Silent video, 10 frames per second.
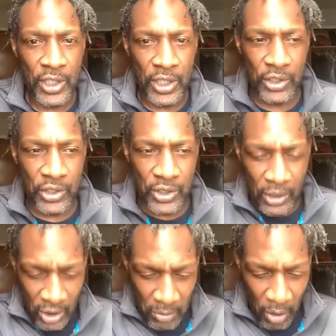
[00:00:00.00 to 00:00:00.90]
And she said,
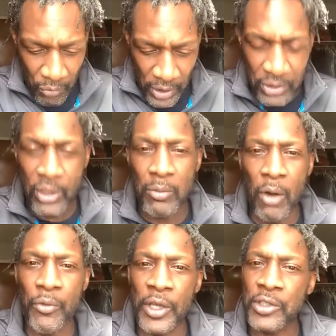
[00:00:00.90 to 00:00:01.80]
look at my wrist, look at
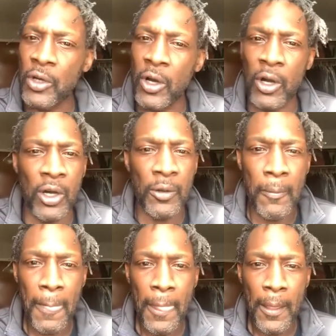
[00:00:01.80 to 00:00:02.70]
my wrist. Uh,
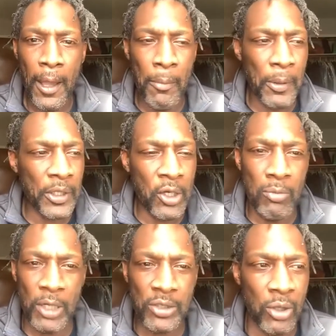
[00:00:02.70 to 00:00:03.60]
I'm about to kill
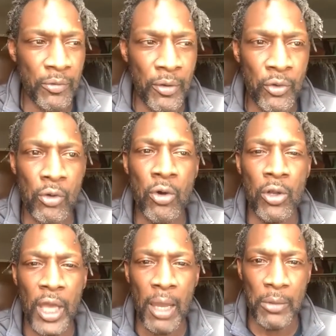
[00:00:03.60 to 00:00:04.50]
myself if you don't
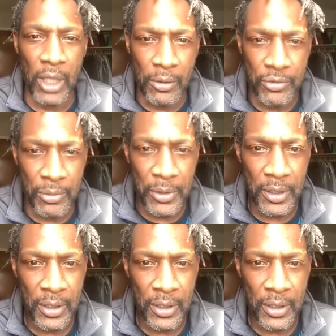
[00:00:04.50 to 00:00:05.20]
call an ambulance for me.